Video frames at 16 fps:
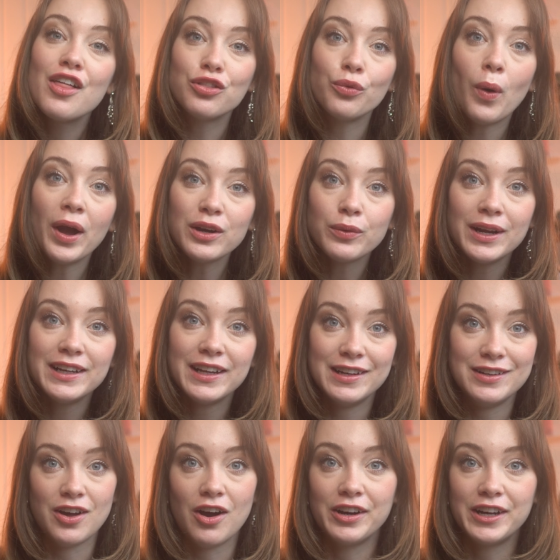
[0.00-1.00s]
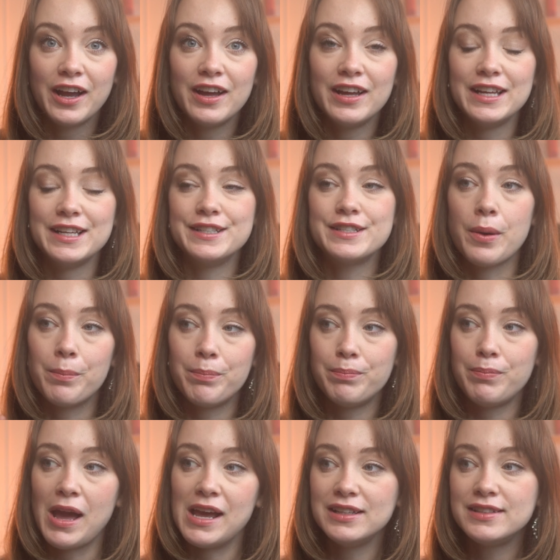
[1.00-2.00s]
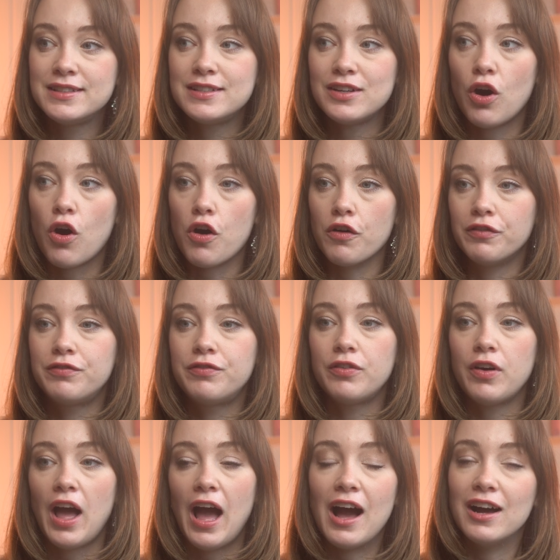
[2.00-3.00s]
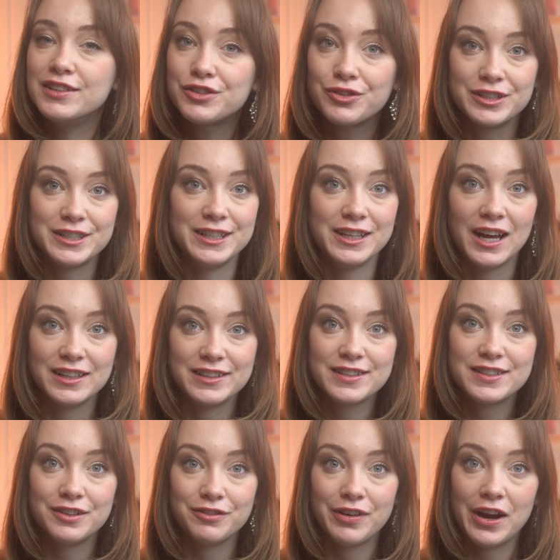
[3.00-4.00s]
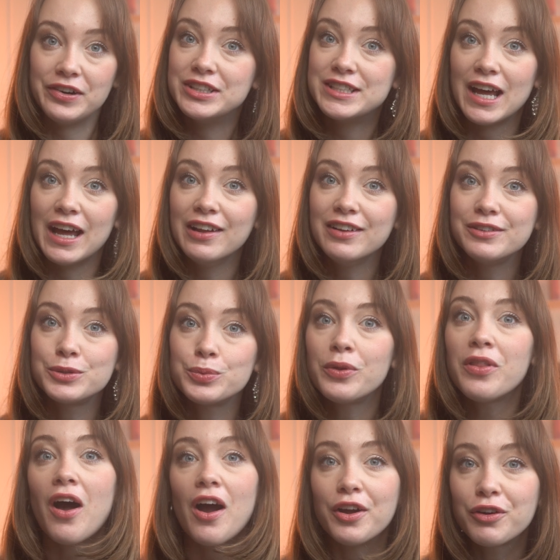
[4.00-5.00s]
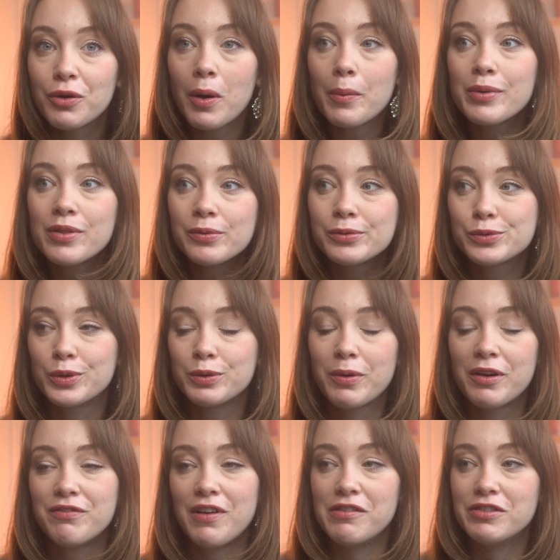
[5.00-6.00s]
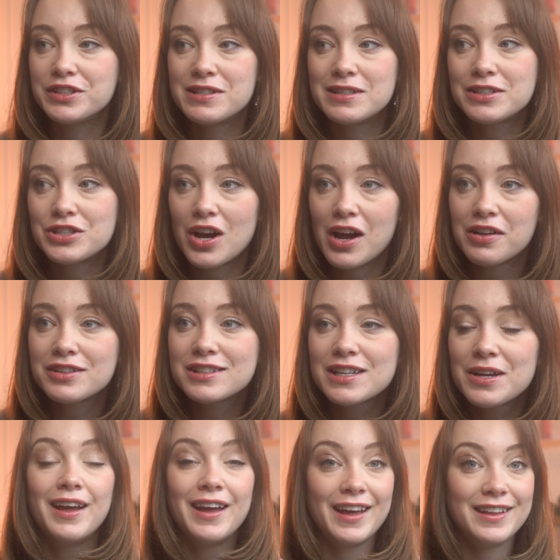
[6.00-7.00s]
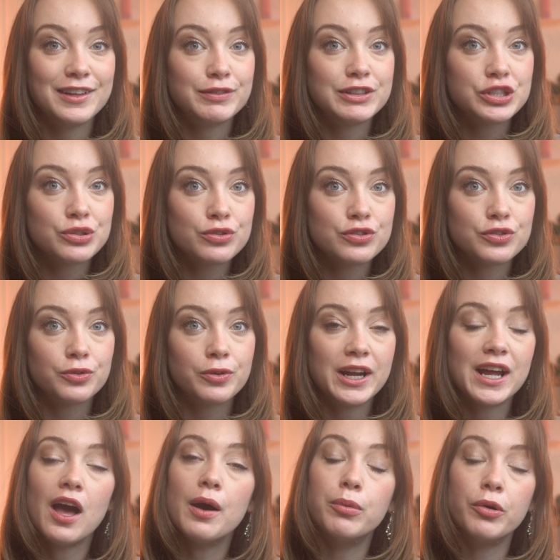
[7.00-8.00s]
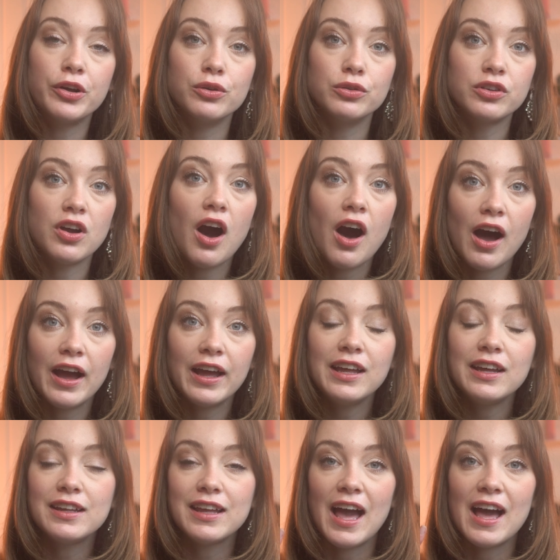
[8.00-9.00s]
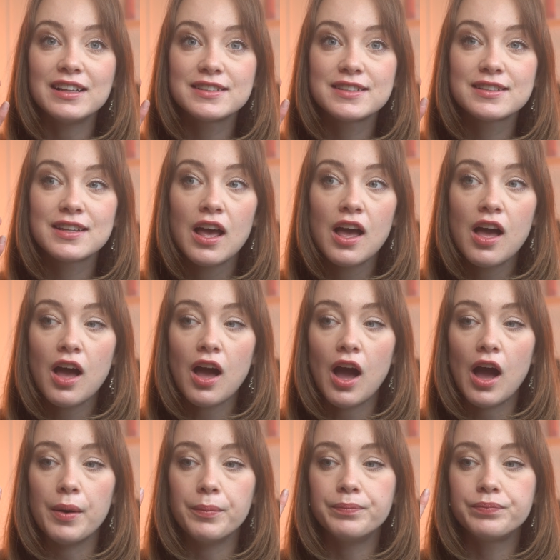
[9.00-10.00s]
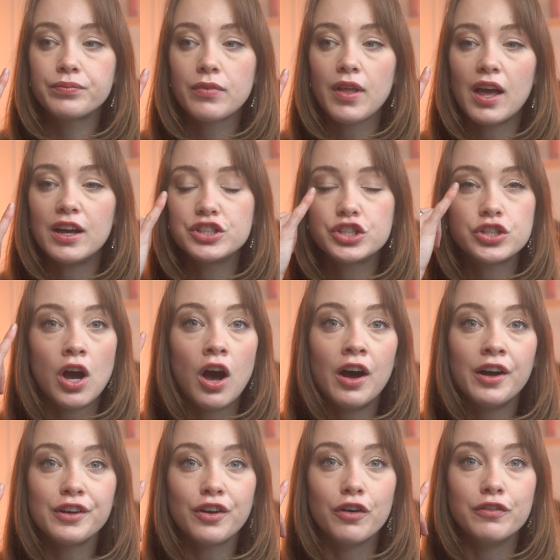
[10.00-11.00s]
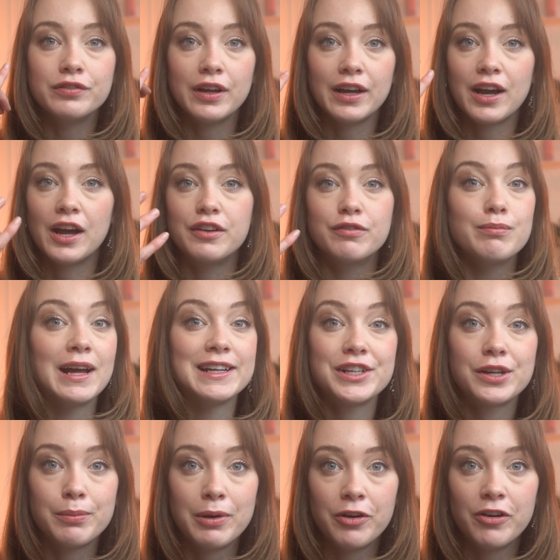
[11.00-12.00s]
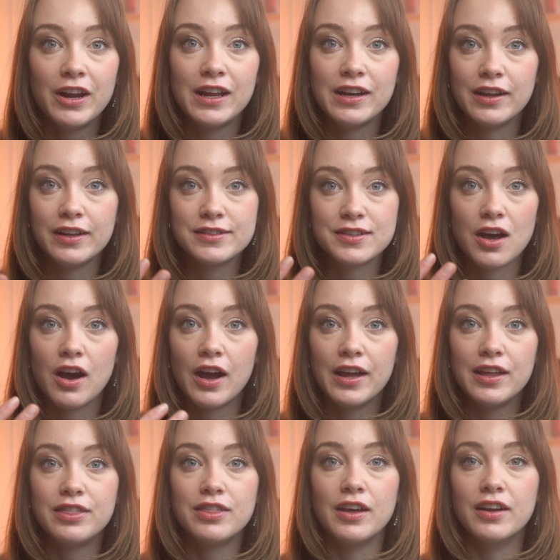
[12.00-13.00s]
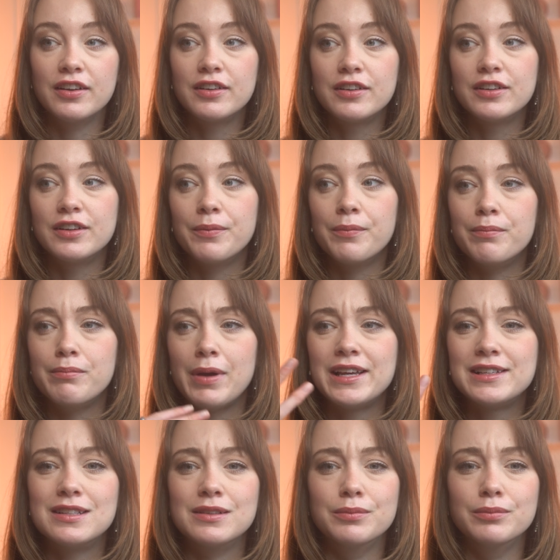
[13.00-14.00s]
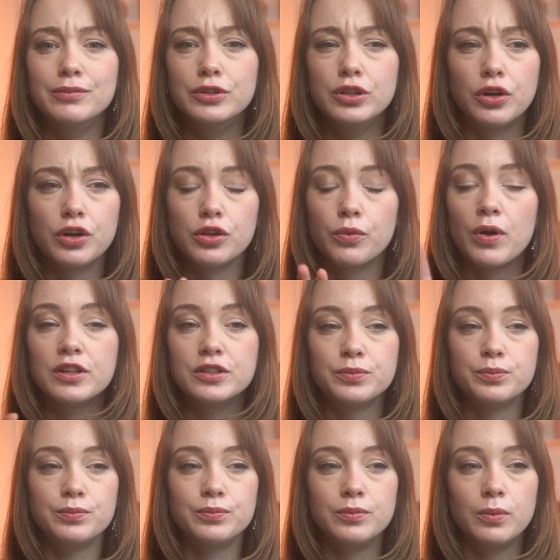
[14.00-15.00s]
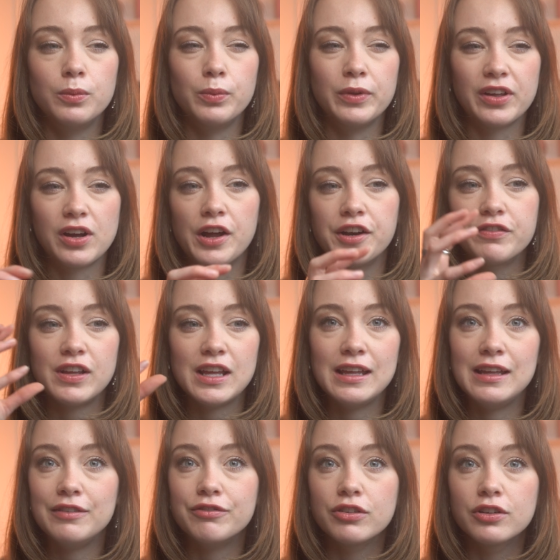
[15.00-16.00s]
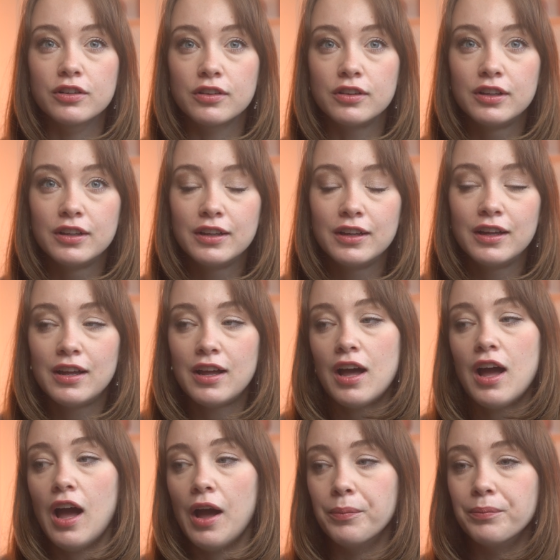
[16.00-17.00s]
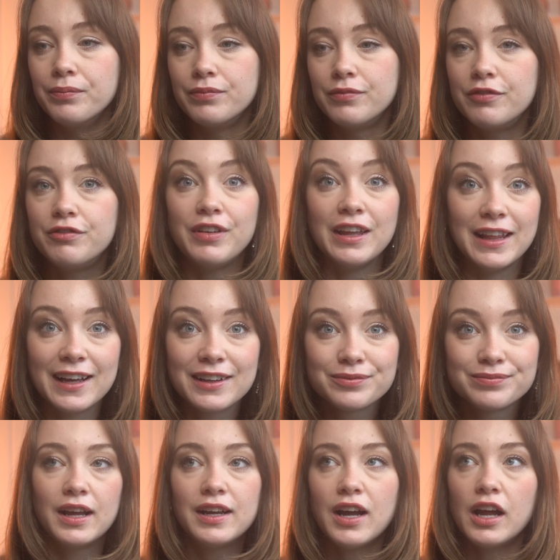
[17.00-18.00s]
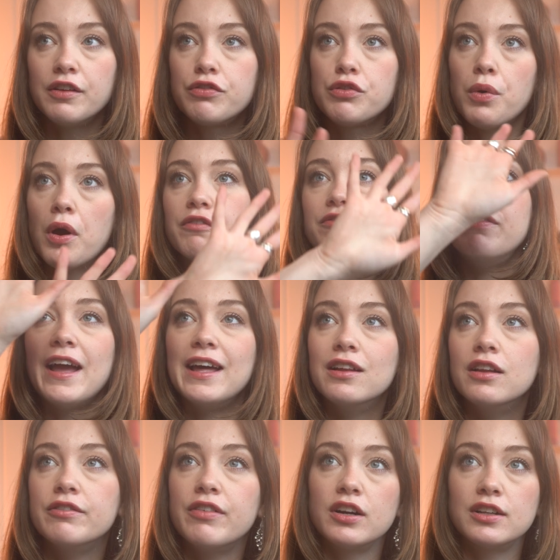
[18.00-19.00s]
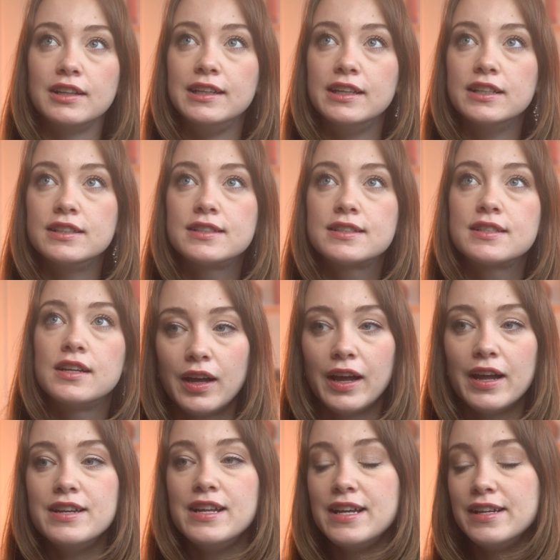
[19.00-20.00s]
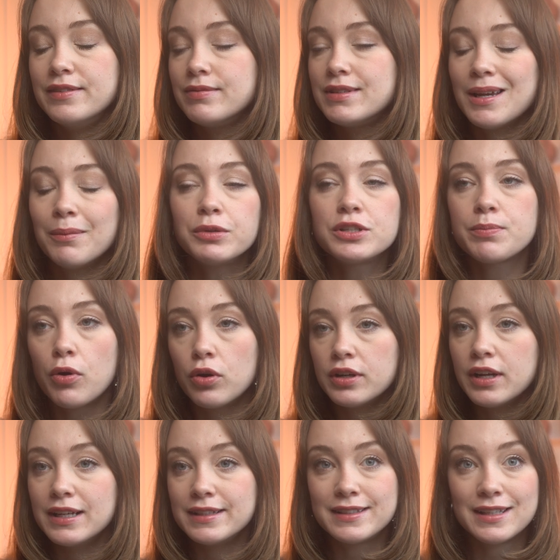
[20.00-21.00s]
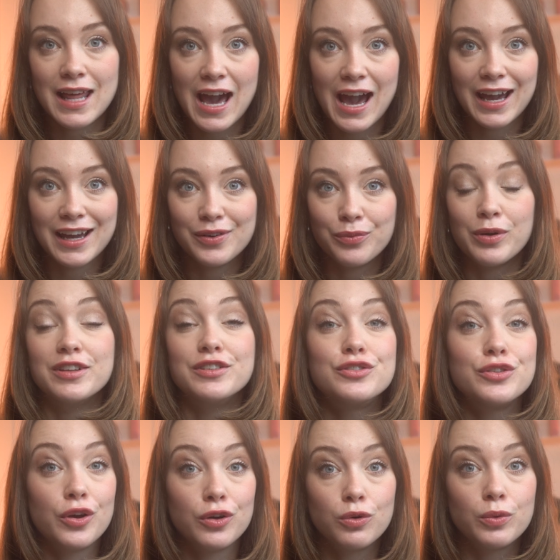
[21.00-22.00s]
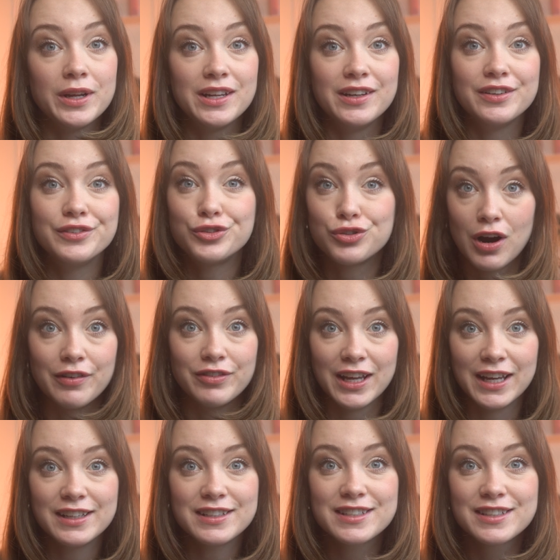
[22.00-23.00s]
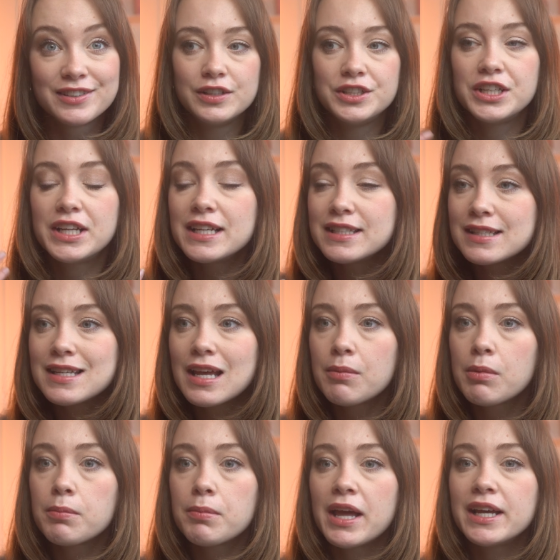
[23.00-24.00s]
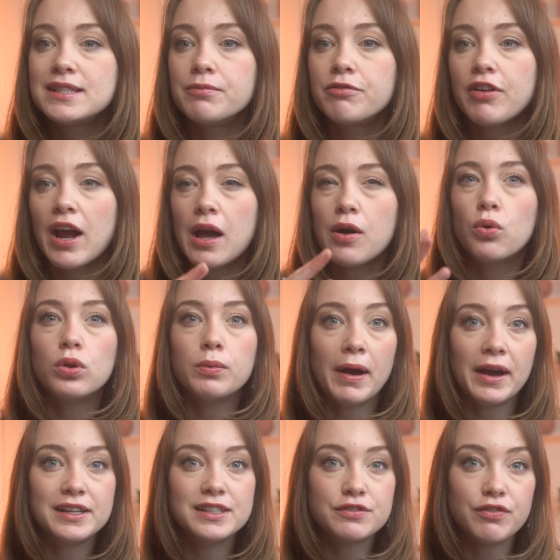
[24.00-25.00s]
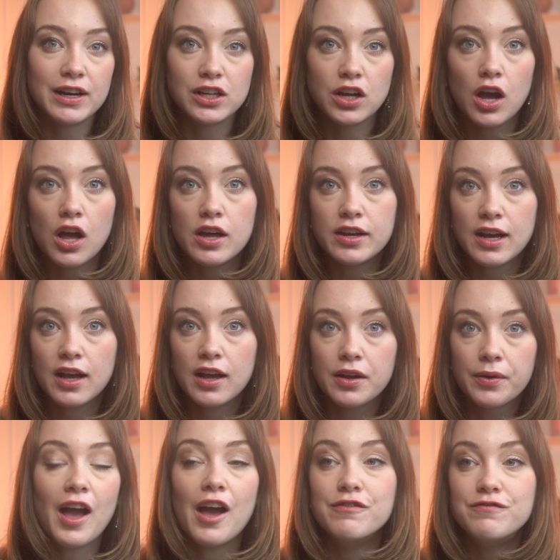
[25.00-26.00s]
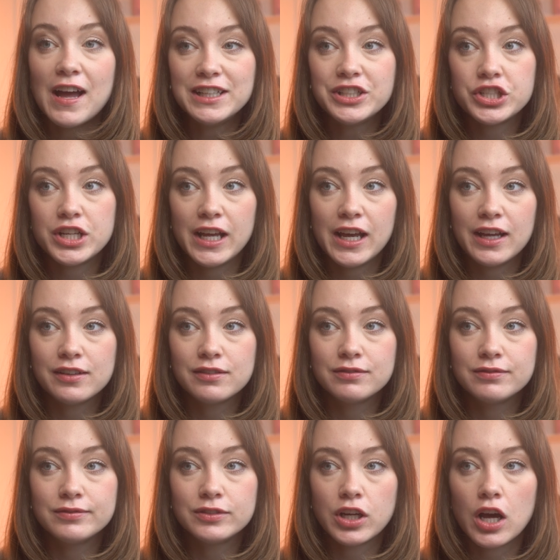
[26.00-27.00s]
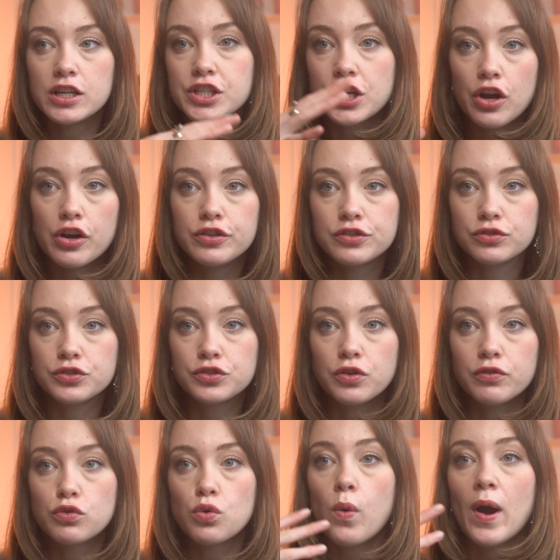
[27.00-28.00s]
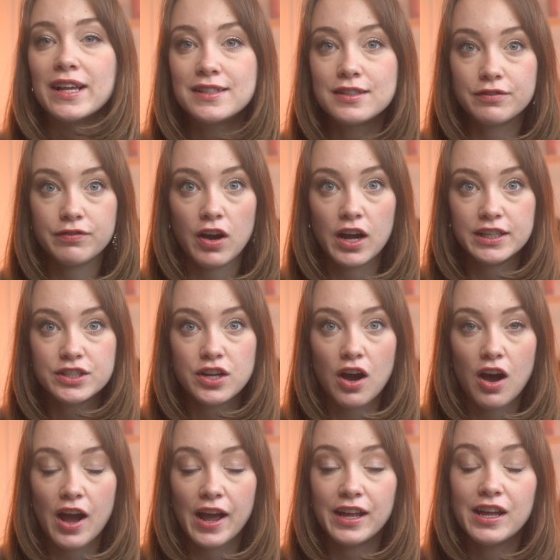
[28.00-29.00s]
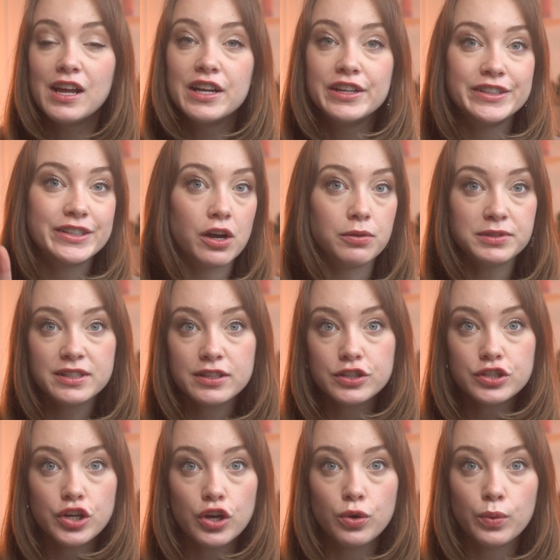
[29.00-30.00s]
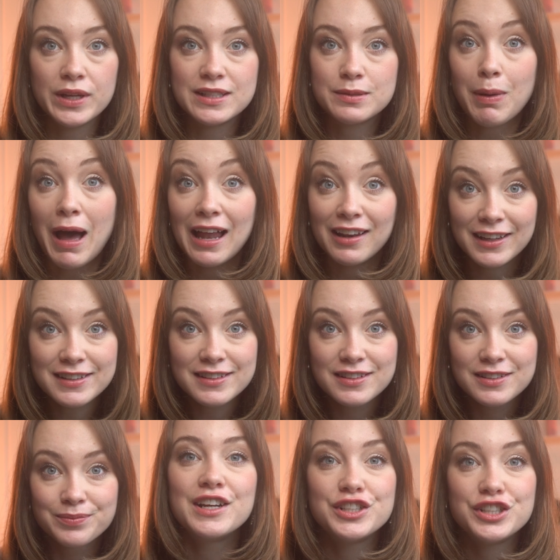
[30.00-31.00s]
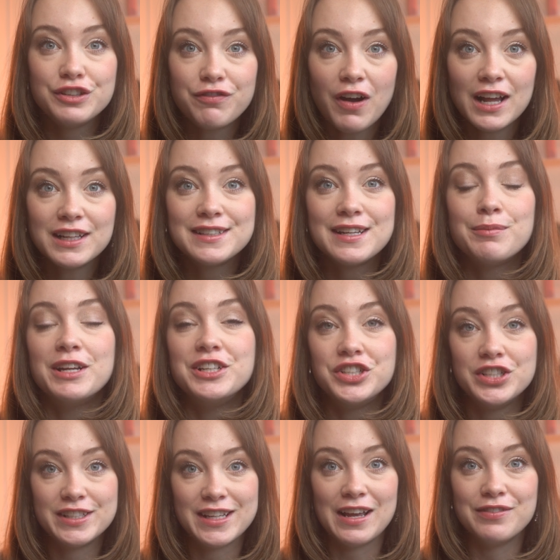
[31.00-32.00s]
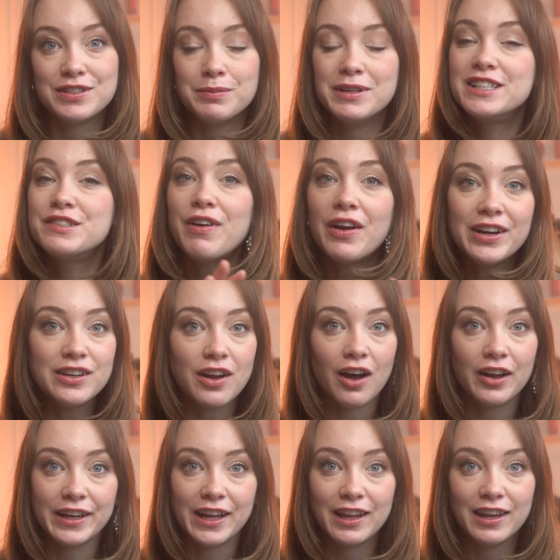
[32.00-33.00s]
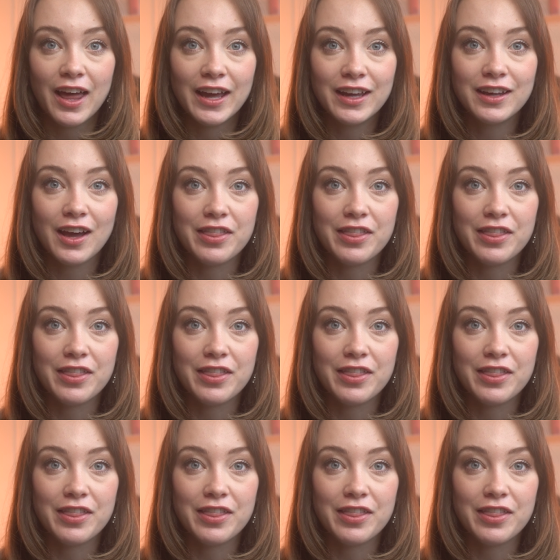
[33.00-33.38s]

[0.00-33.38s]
The White Queen in Narnia is based off a Hans Christian Andersen fairy tale. It was one that I grew up with. It was one of my favourites as a child. In the original story, a boy called Kai gets a shard of a kind of magic mirror in his eye that makes him look at the world with a kind of evil feeling, kind of through a veil of ugliness. And he stumbles upon a sleigh with a snow queen driving it. She kisses him and makes him forget all about his friend Gerda. Eventually, Gerda goes on a sort of quest to find Kai. She comes to the Snow Queen's palace. She finds him and she saves him. It's very Narnia-like.